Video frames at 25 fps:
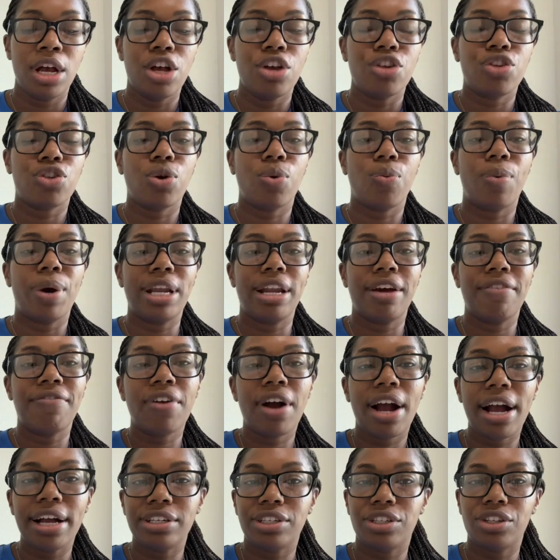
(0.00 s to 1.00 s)
So whenever
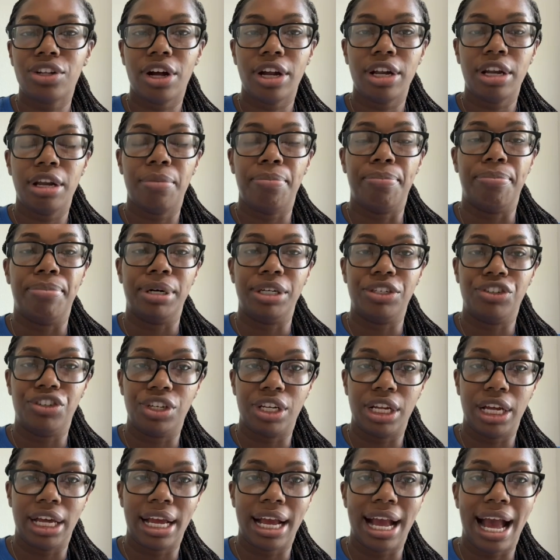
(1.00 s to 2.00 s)
I started
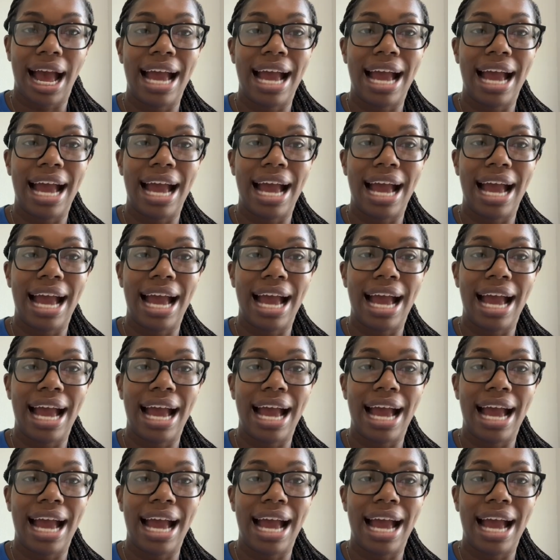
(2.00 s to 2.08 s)
budgeting,